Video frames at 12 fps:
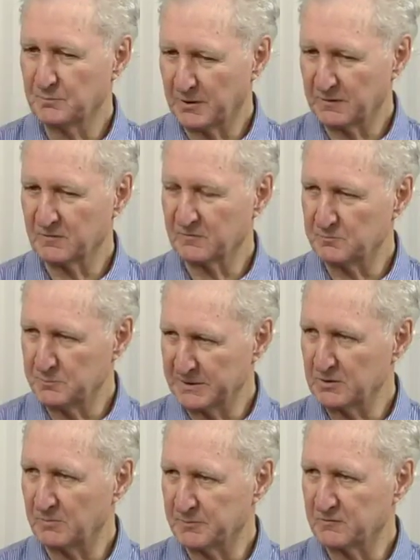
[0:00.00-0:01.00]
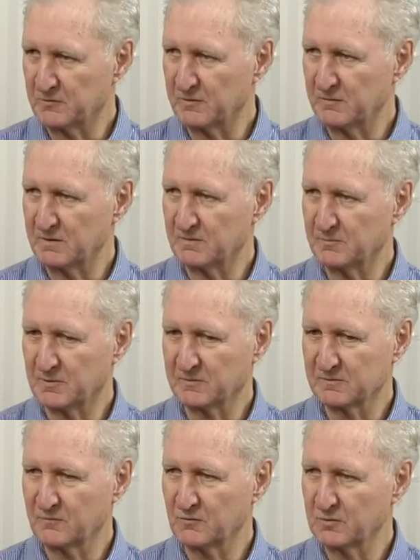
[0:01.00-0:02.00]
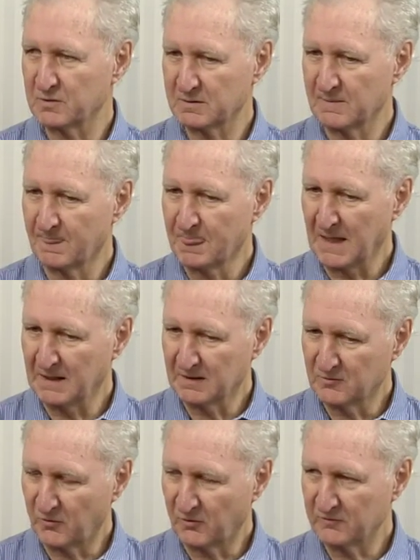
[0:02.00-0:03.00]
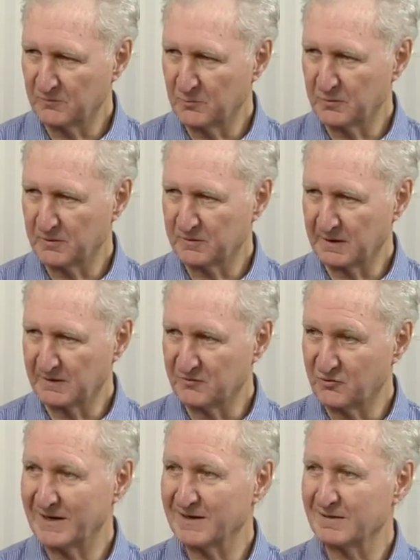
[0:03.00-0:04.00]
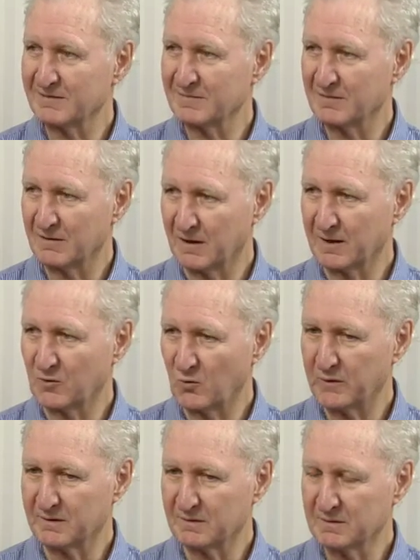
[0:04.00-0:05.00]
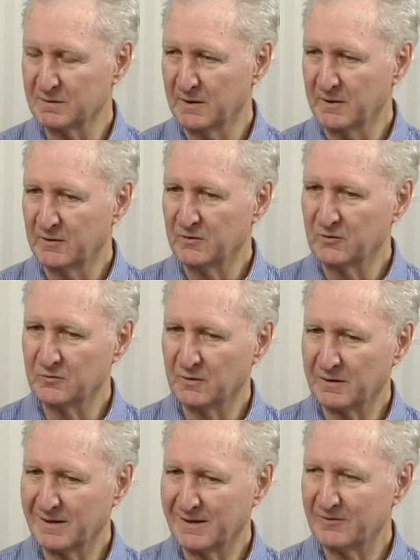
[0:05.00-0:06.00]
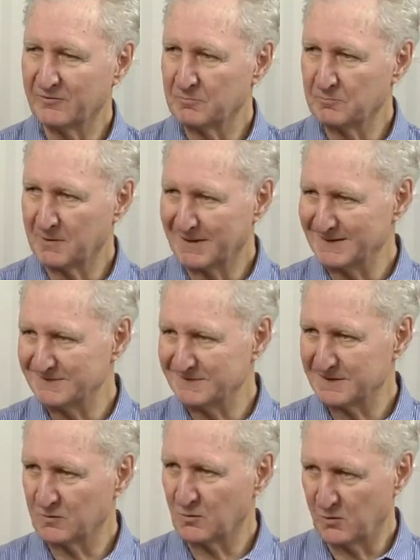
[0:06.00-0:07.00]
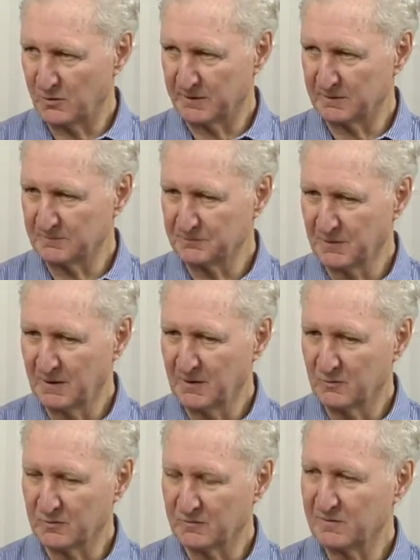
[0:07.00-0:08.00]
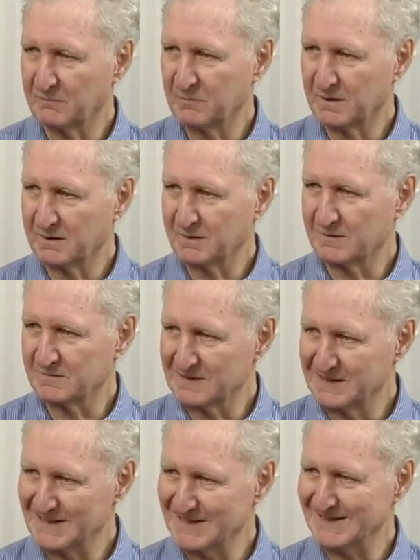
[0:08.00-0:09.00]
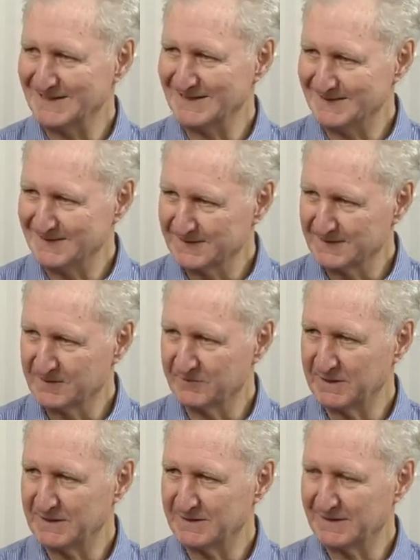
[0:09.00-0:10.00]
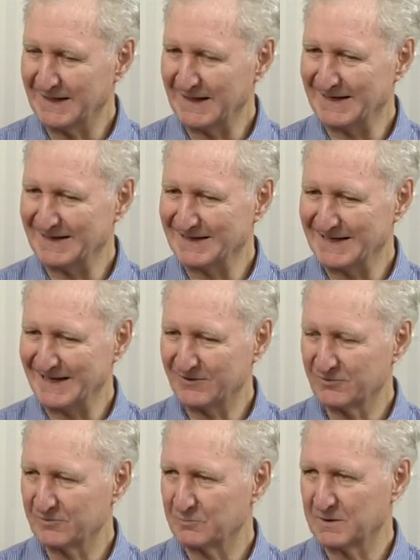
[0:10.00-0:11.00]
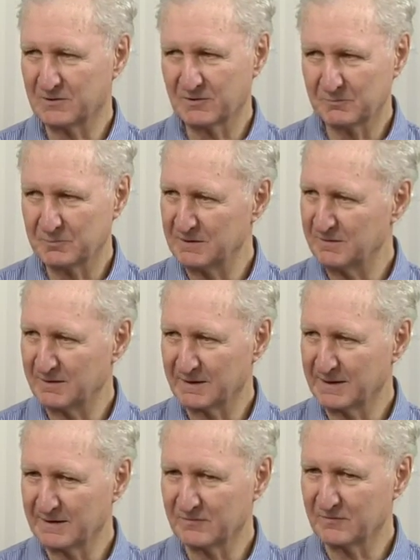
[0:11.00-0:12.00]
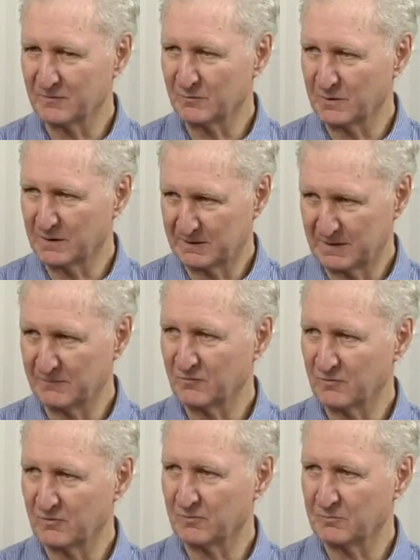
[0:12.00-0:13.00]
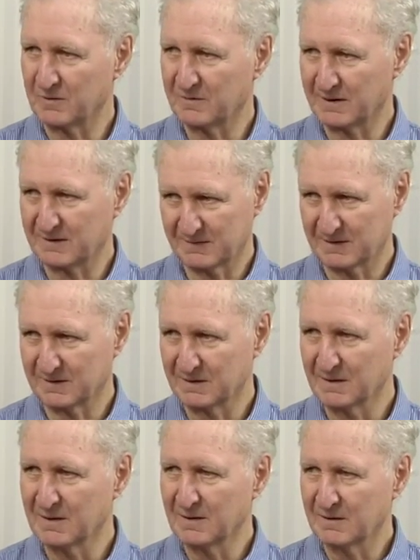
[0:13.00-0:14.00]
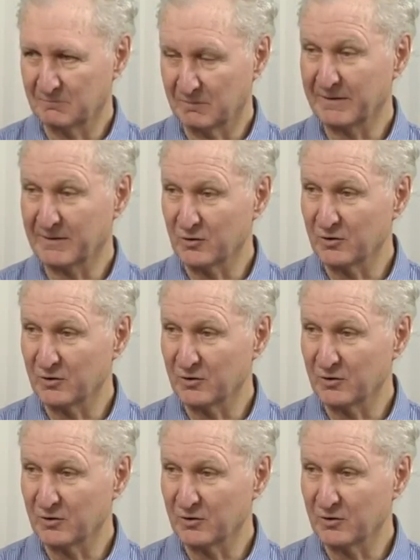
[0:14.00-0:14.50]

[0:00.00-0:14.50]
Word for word: poses big opportunities because if you can transport it and trade it like oil, you are now replacing oil with something that's clean, green, and cannot be competed against when it comes to protecting Mother